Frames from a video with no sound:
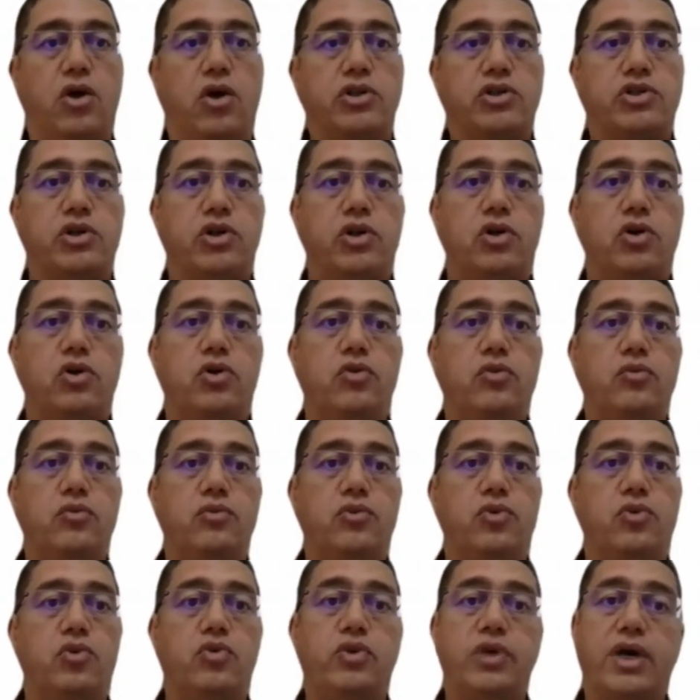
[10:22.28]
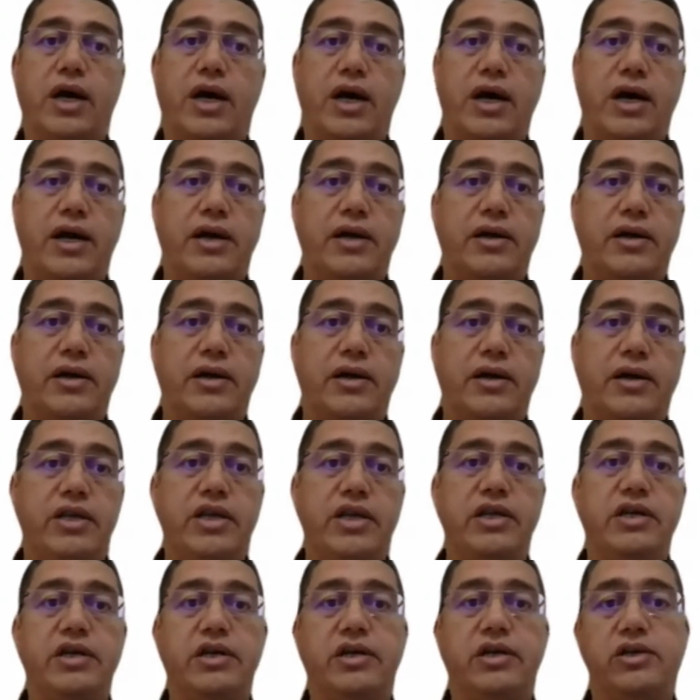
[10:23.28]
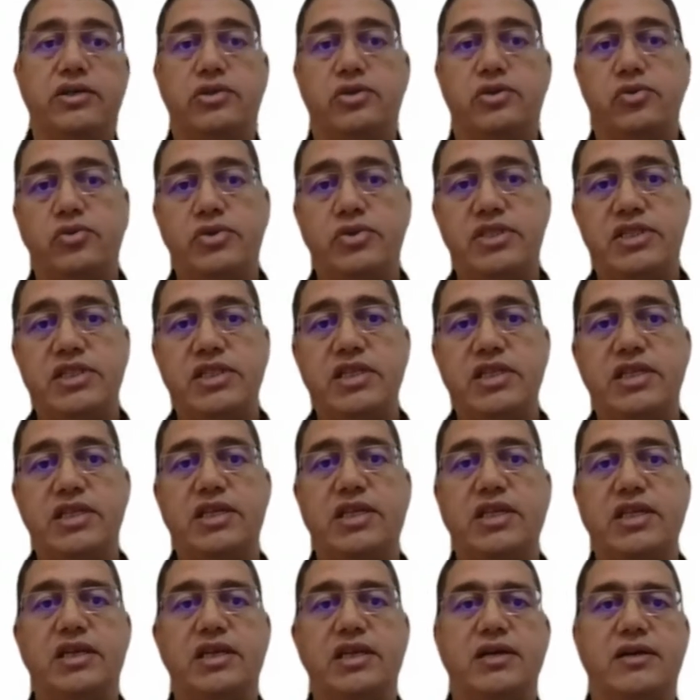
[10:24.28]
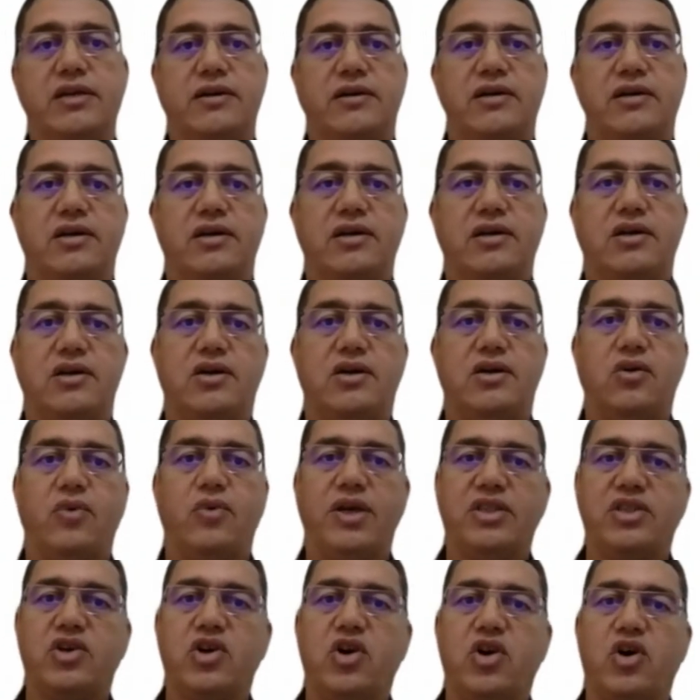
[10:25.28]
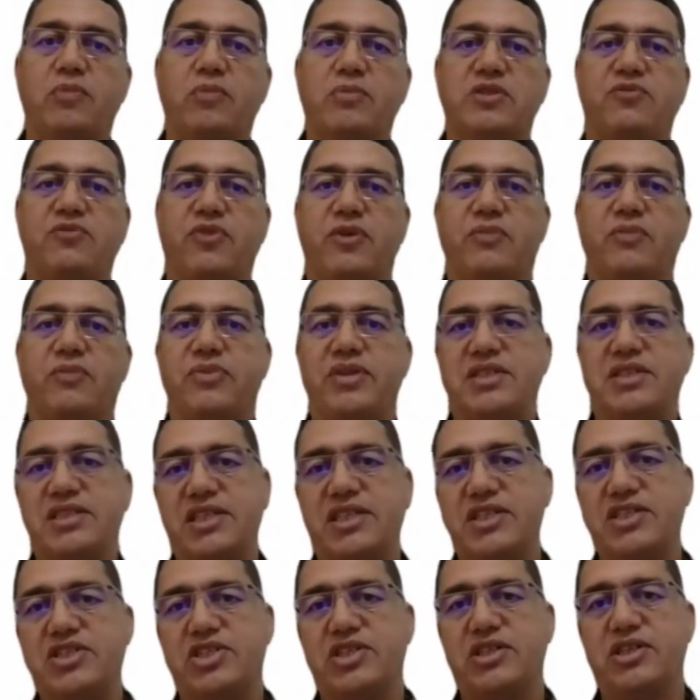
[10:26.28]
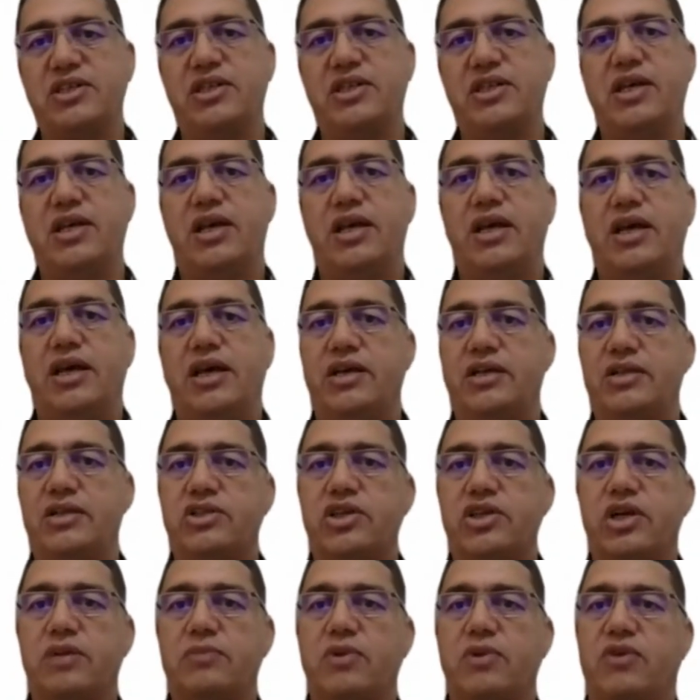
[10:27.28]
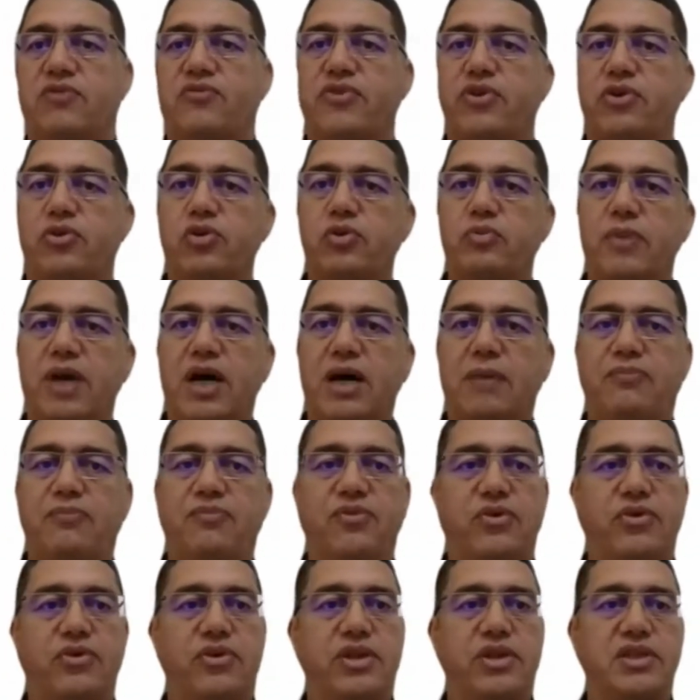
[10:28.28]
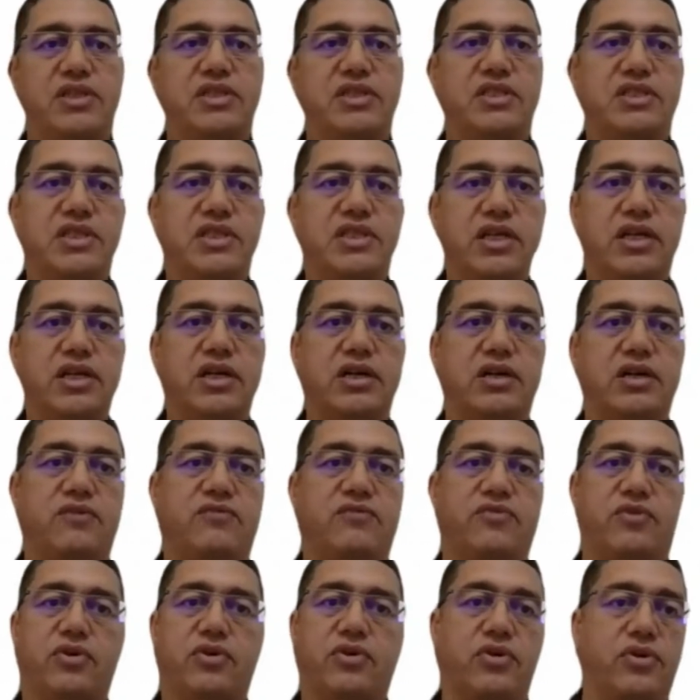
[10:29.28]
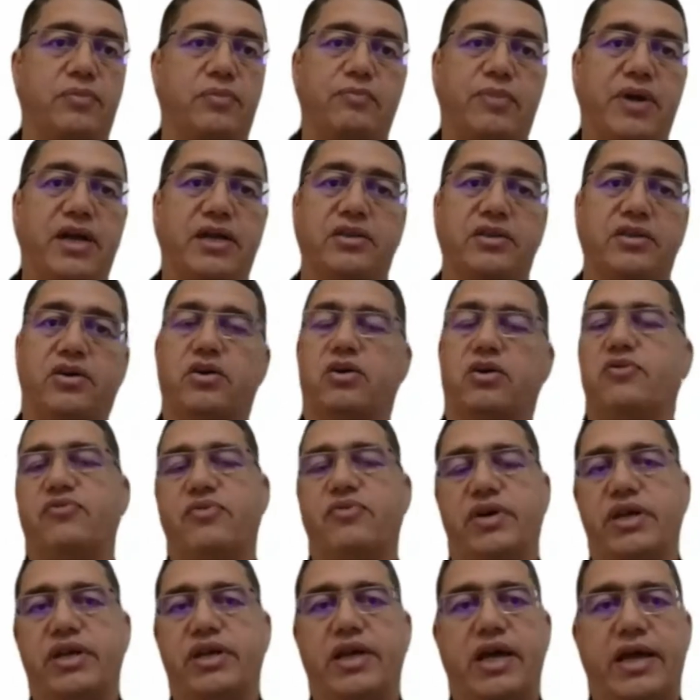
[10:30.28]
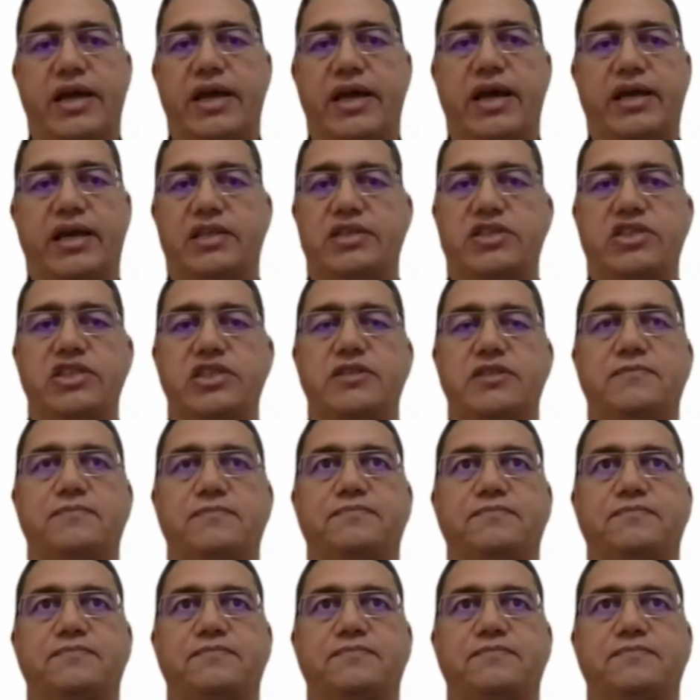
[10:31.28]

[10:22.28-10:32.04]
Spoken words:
So we are eager to see what comes from this session in terms of roadmap for this year for the partner of IIG.